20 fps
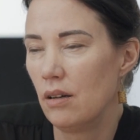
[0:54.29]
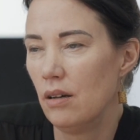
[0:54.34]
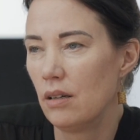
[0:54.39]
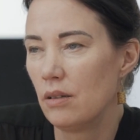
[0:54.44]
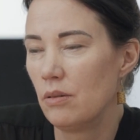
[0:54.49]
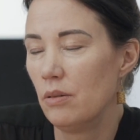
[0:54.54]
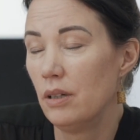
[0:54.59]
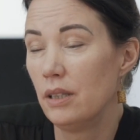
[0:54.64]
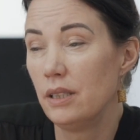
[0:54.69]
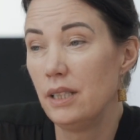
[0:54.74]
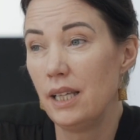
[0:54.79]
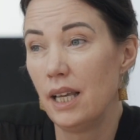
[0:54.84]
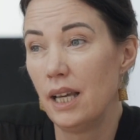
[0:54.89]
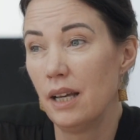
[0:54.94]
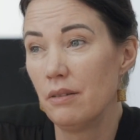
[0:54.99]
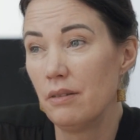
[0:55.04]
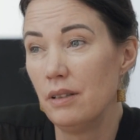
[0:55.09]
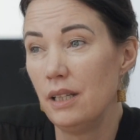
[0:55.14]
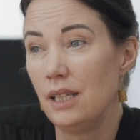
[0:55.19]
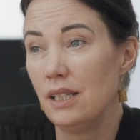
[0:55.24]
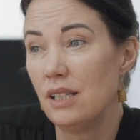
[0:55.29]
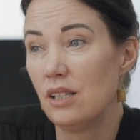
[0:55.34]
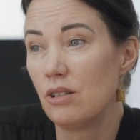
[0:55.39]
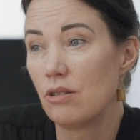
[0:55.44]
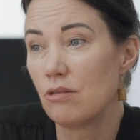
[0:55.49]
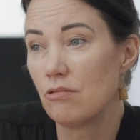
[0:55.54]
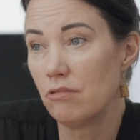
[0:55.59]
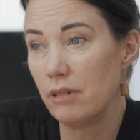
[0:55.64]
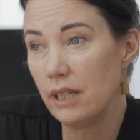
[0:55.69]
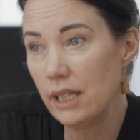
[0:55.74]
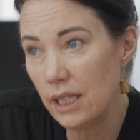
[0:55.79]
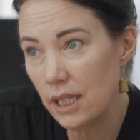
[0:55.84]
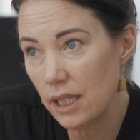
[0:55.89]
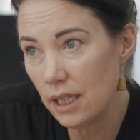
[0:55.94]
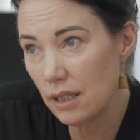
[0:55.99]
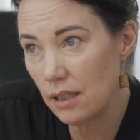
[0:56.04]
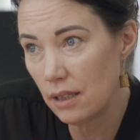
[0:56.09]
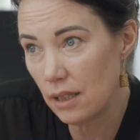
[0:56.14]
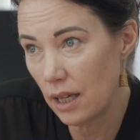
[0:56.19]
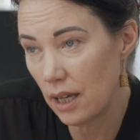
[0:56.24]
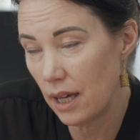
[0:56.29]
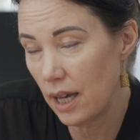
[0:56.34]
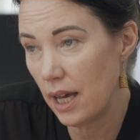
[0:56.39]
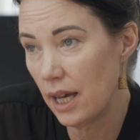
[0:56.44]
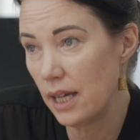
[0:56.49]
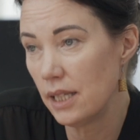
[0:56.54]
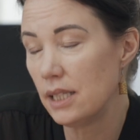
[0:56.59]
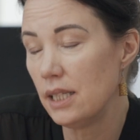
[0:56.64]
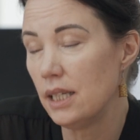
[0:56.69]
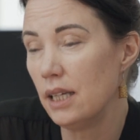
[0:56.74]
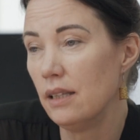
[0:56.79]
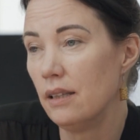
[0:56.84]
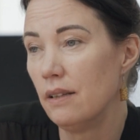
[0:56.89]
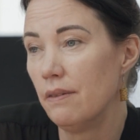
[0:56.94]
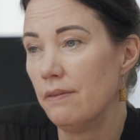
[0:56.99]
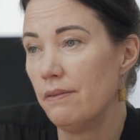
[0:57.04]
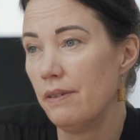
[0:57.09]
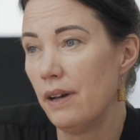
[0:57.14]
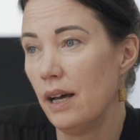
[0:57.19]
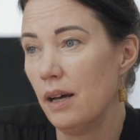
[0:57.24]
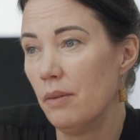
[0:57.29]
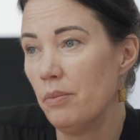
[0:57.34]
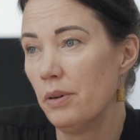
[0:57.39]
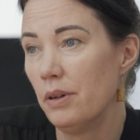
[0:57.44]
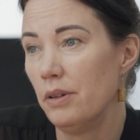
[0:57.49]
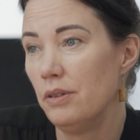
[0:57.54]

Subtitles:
high quality health needs screening, the Harti and the Whā